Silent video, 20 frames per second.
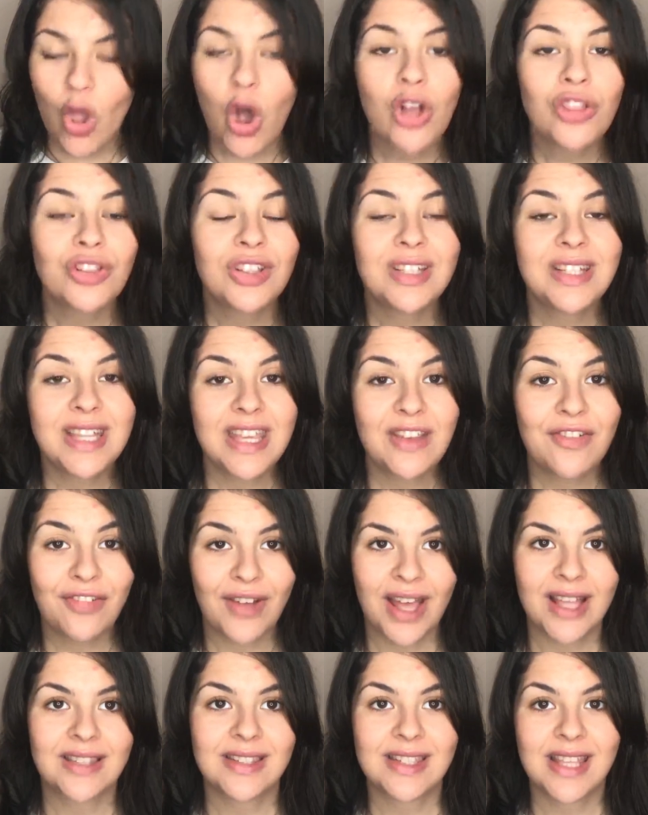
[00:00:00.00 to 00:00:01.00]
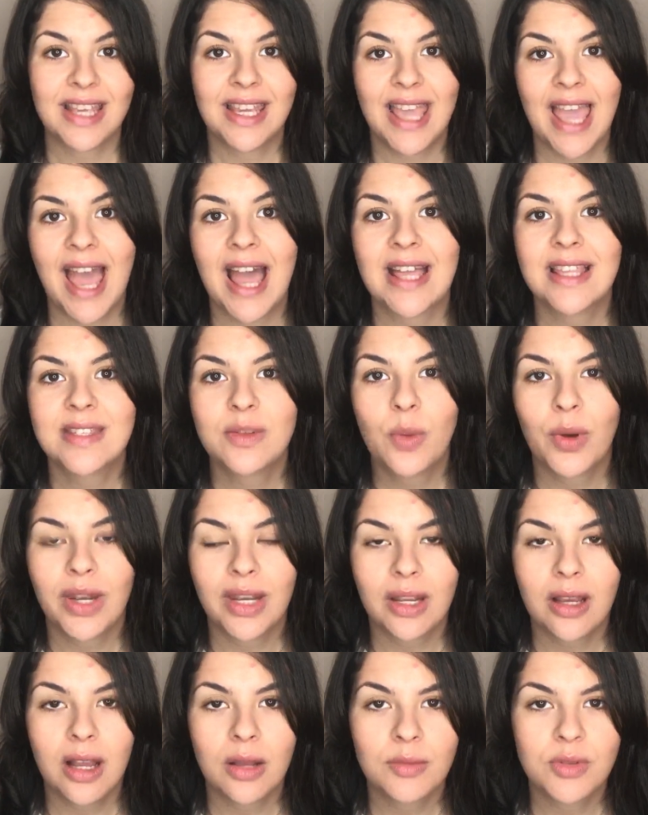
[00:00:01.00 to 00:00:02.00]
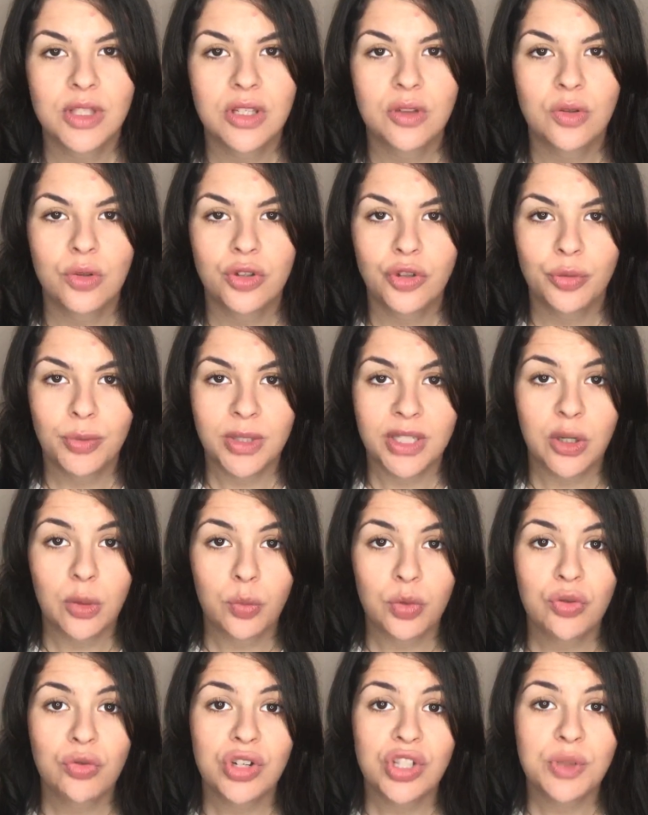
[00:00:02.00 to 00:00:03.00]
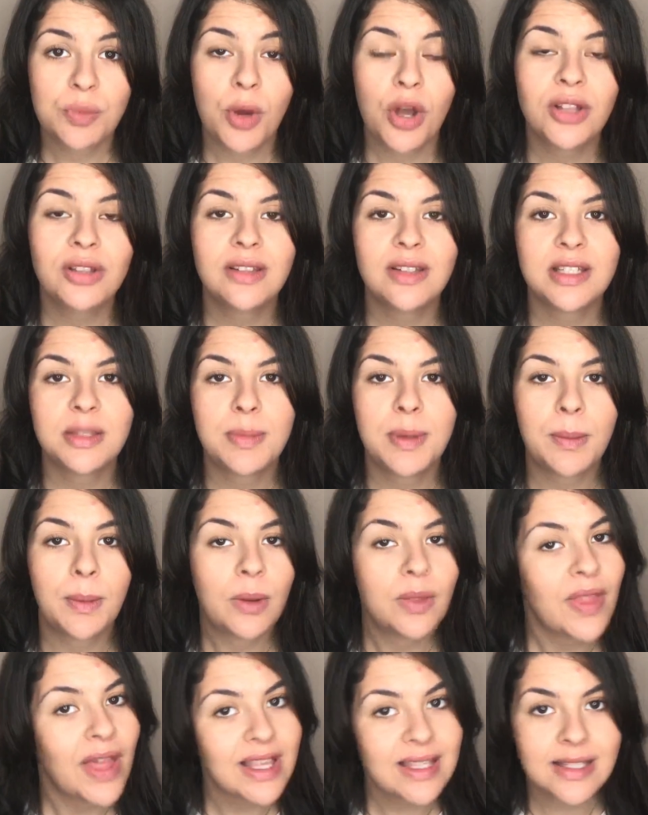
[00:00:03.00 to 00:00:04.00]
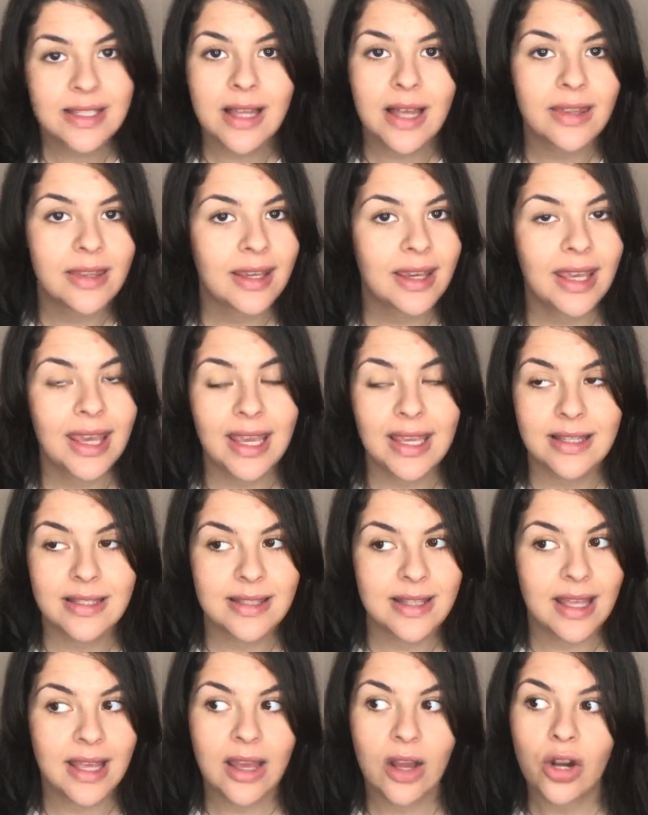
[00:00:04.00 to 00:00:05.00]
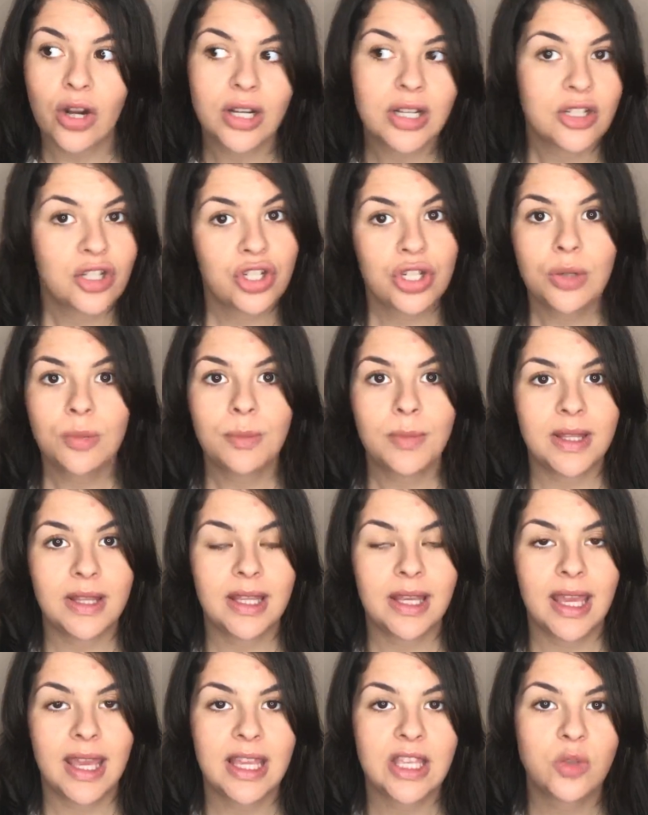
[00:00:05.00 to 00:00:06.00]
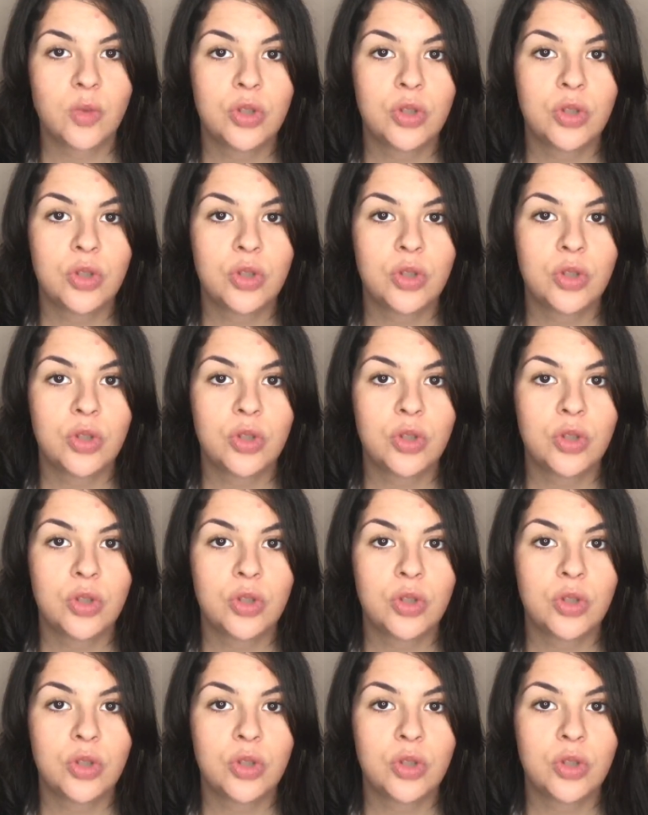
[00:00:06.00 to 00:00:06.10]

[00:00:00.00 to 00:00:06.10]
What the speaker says: on the defense, I guess, when it comes to social media. We're responding to people. That's not the case, or it shouldn't be the case.